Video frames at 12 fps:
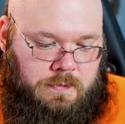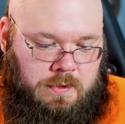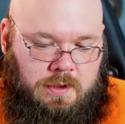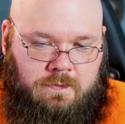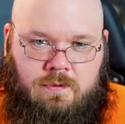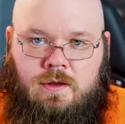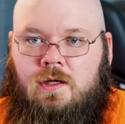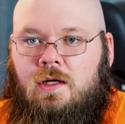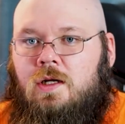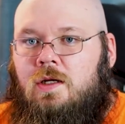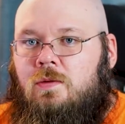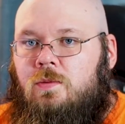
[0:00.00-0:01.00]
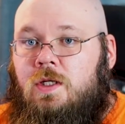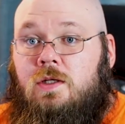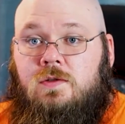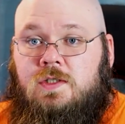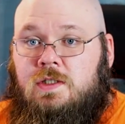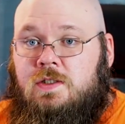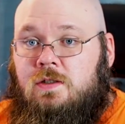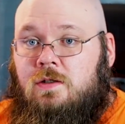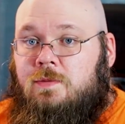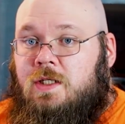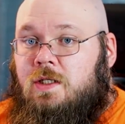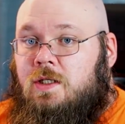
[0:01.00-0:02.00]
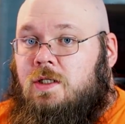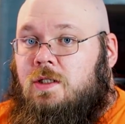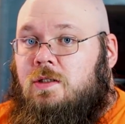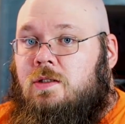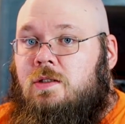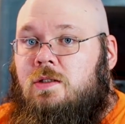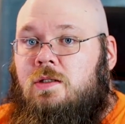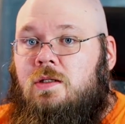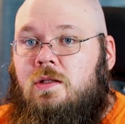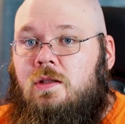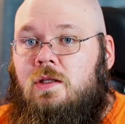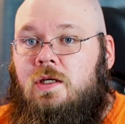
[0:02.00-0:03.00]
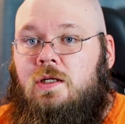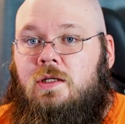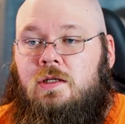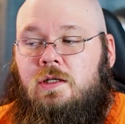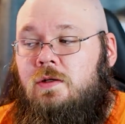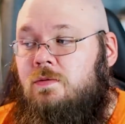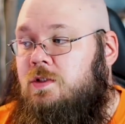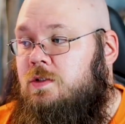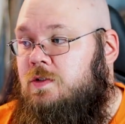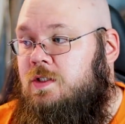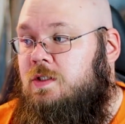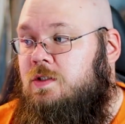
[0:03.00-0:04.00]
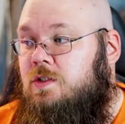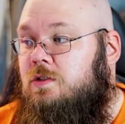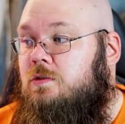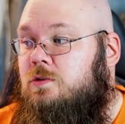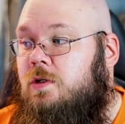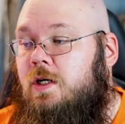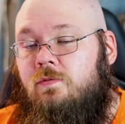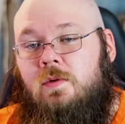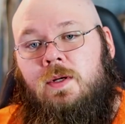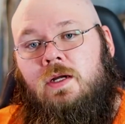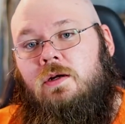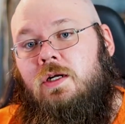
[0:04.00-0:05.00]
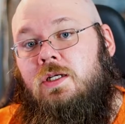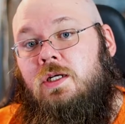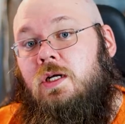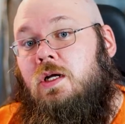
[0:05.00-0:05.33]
if the Windows install media that he was using to try and repair it